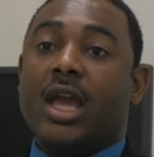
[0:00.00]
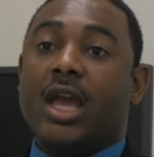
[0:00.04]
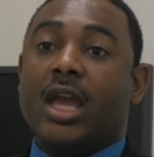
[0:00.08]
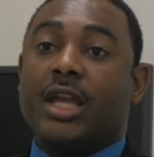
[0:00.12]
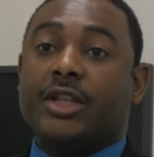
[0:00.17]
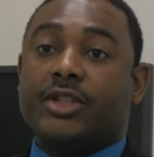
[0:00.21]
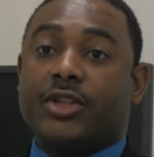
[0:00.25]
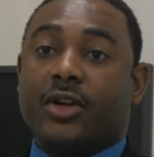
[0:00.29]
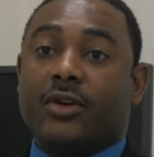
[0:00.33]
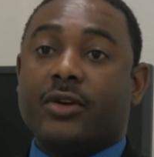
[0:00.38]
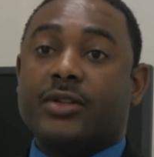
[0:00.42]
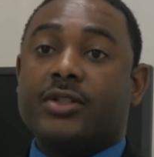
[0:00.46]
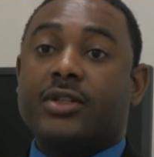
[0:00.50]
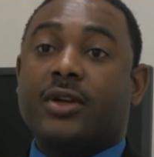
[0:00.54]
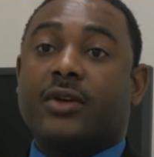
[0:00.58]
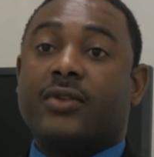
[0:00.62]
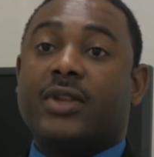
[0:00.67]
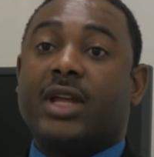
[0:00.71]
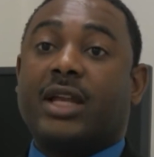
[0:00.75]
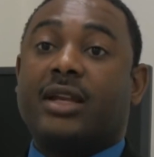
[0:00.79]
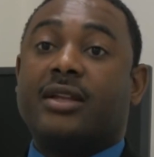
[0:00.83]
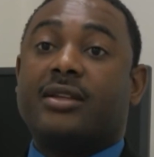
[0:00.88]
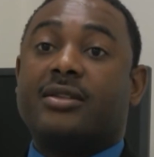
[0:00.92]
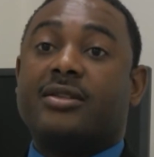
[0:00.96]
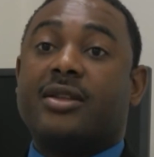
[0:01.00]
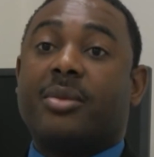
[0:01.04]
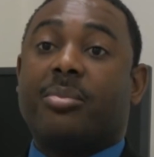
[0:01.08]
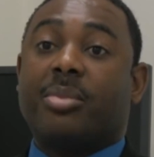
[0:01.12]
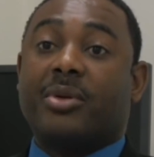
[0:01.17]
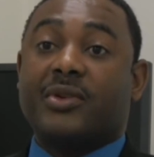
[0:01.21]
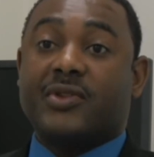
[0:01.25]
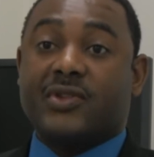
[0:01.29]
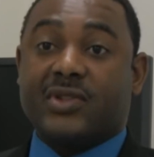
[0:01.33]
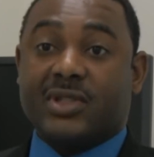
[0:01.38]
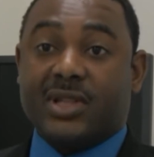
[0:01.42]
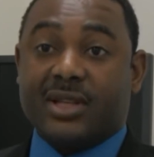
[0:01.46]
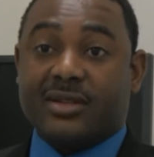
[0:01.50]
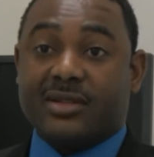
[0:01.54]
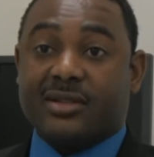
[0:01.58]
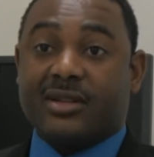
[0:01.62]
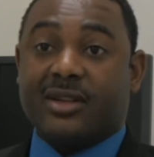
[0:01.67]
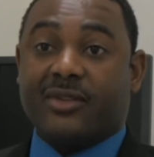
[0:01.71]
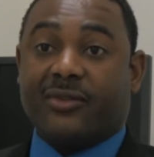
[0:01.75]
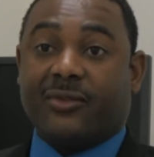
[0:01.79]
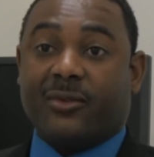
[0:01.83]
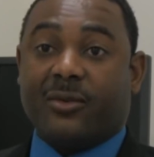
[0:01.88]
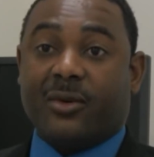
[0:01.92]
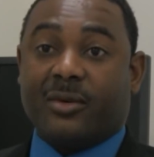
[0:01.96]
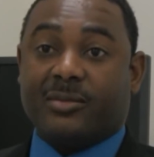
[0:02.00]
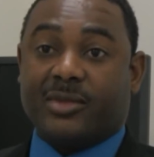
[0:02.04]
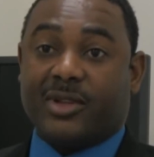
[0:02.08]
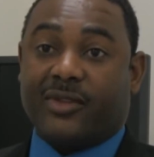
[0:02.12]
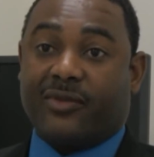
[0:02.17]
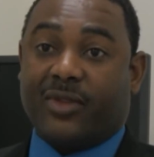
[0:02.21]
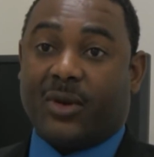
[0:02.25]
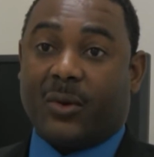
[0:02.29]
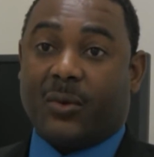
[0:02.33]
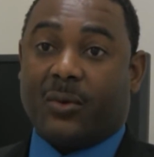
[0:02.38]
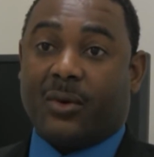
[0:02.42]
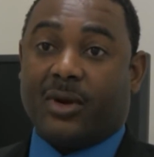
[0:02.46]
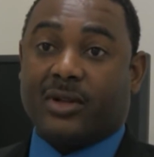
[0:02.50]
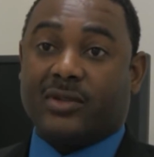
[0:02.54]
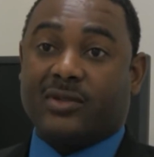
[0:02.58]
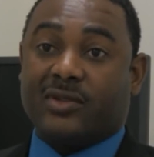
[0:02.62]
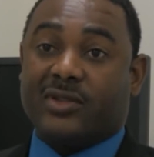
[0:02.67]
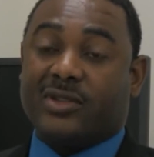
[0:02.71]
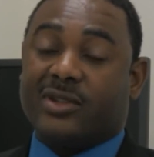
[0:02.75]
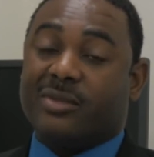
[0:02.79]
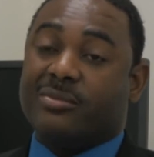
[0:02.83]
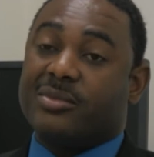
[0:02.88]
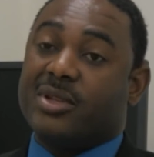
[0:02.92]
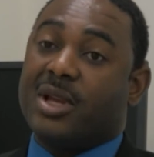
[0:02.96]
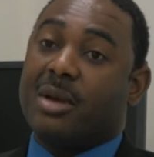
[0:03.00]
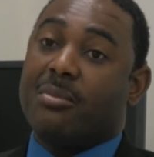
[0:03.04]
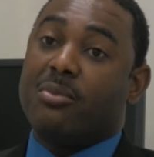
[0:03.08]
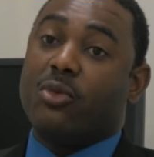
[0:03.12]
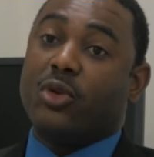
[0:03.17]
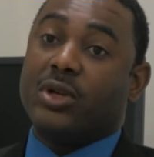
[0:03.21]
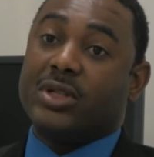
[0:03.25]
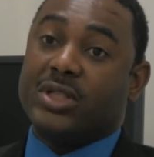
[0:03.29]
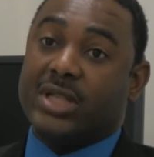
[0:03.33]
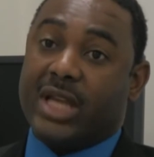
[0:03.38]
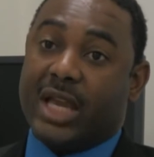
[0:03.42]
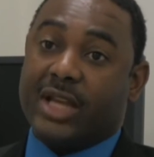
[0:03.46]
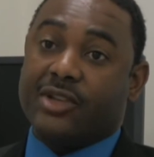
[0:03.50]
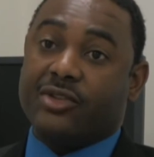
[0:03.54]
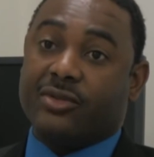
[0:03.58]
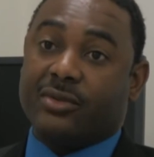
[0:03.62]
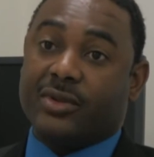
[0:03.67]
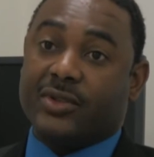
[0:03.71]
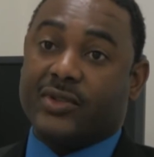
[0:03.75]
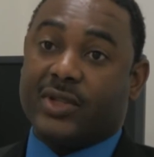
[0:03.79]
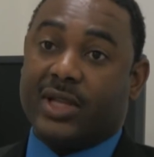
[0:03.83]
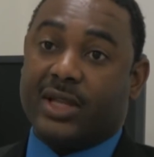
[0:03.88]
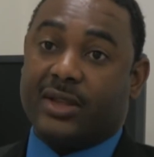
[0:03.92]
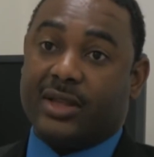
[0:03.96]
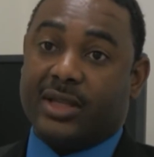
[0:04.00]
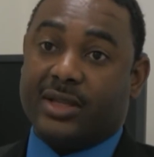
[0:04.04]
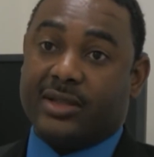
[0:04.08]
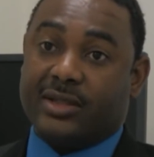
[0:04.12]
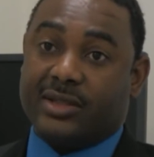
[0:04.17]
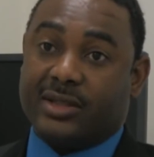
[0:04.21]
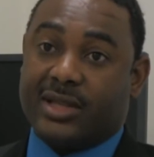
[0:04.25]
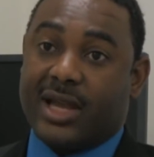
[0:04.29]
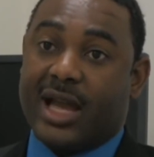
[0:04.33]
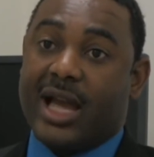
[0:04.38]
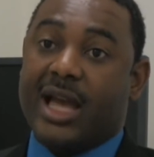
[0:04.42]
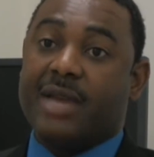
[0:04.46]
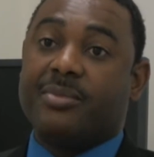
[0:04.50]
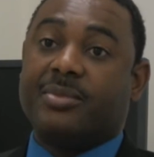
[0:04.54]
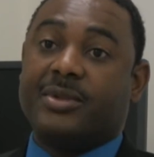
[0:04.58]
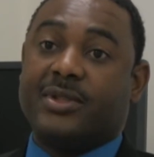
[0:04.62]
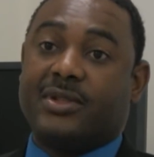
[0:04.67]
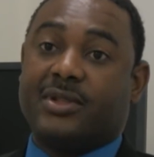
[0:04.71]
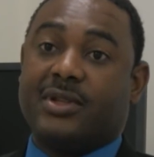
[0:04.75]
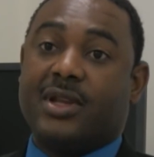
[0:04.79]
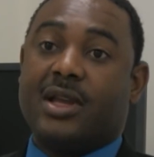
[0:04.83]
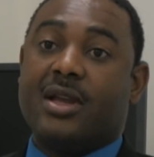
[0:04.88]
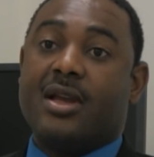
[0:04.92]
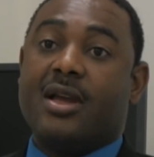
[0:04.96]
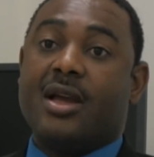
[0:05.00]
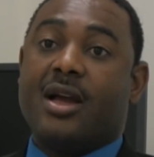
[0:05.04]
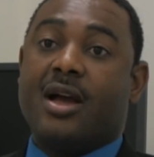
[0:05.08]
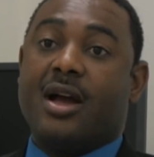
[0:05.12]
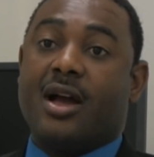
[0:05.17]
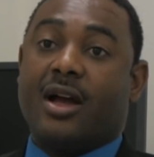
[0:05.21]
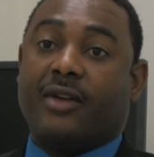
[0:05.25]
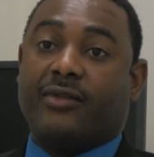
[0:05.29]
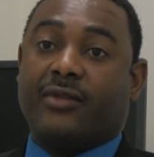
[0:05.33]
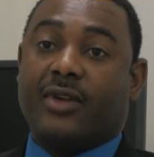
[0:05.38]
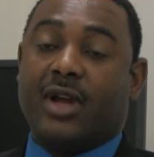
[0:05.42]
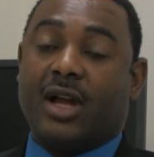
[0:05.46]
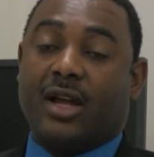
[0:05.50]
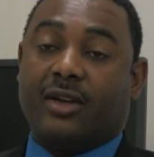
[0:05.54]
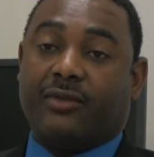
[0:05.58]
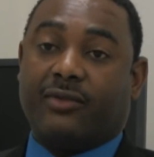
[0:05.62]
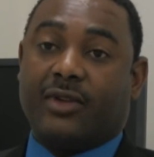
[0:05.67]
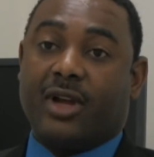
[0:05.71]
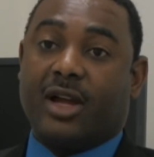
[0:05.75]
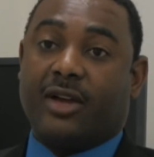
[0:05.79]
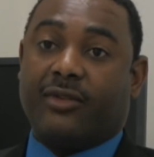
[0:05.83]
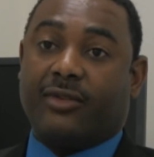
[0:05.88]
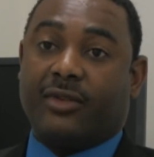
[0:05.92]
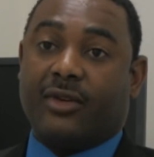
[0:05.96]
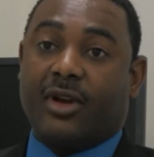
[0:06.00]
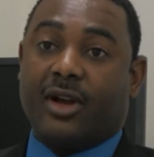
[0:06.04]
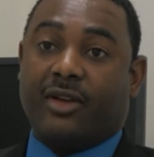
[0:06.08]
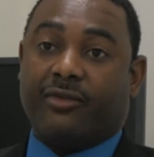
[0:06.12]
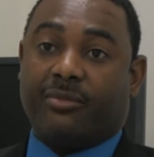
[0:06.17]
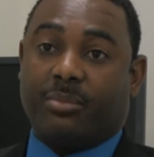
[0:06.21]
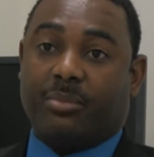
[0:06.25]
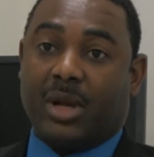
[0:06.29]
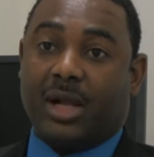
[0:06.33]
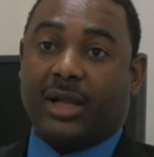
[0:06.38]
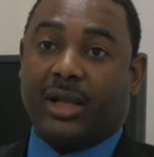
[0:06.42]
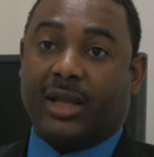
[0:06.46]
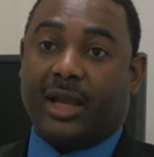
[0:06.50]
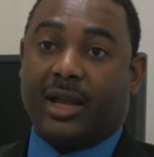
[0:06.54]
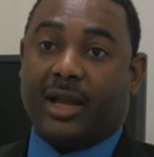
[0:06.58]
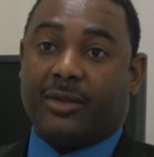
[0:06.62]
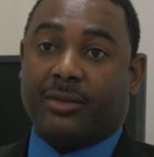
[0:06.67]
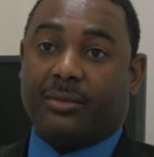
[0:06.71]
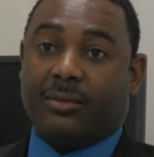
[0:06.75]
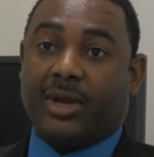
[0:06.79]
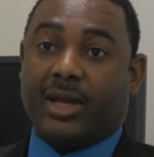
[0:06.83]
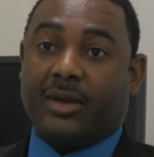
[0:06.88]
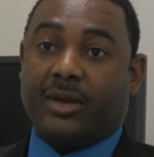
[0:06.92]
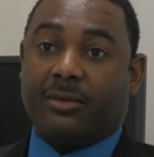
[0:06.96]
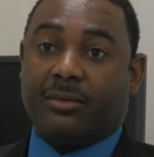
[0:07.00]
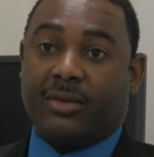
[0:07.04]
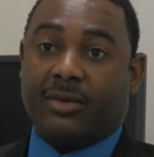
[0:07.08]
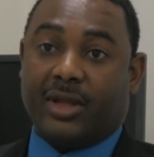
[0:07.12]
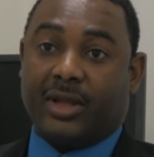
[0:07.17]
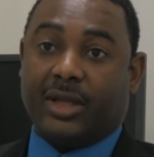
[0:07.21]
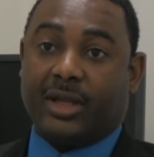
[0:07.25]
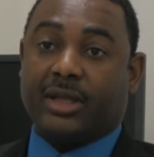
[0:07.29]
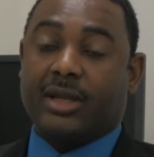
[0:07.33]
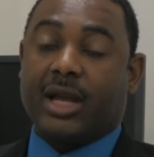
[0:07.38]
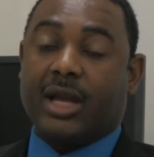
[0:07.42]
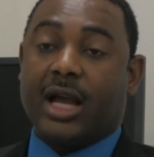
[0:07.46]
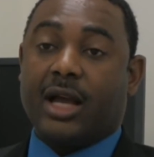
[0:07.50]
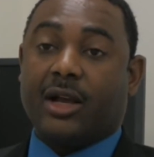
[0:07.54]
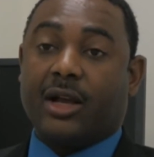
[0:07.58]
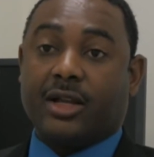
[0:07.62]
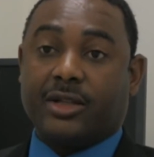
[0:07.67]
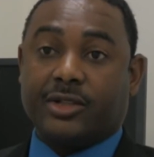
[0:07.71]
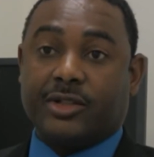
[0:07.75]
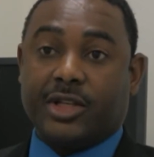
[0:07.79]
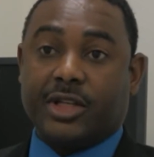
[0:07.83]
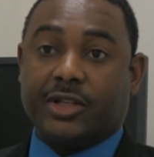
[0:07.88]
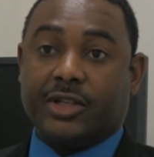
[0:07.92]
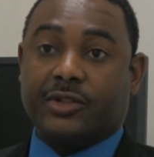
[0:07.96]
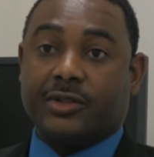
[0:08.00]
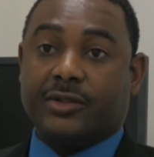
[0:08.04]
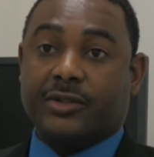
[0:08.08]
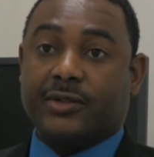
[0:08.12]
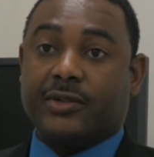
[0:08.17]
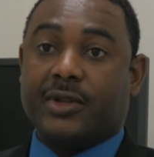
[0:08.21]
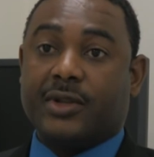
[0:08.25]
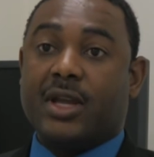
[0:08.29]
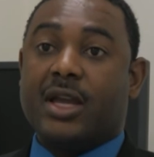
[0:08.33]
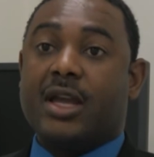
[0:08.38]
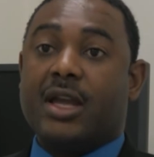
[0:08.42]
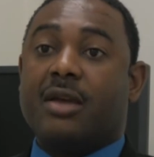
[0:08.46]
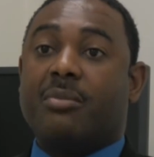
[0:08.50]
It turns out that the persistent forms of the organisms are more dangerous in these types of polyarthritic conditions,